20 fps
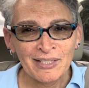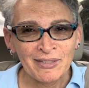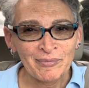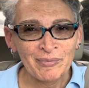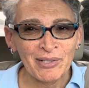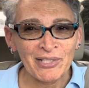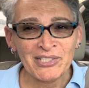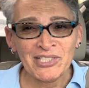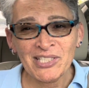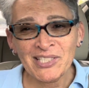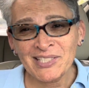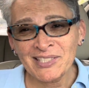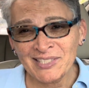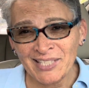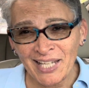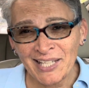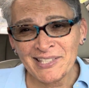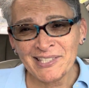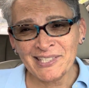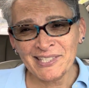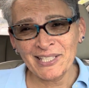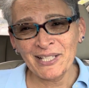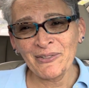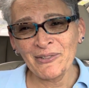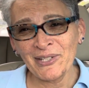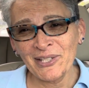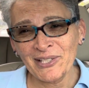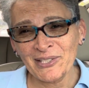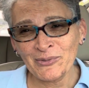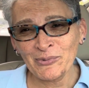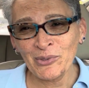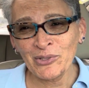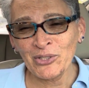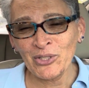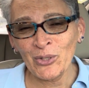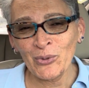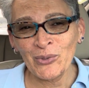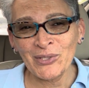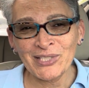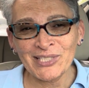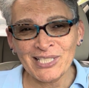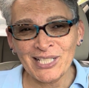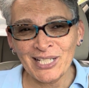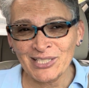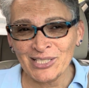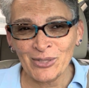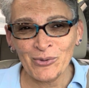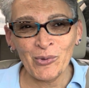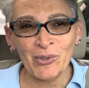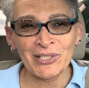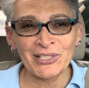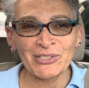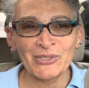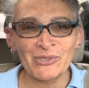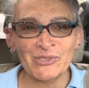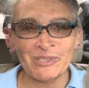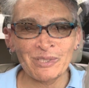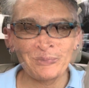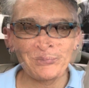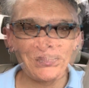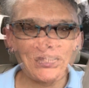but she's dead serious with you when she doesn't want to do something.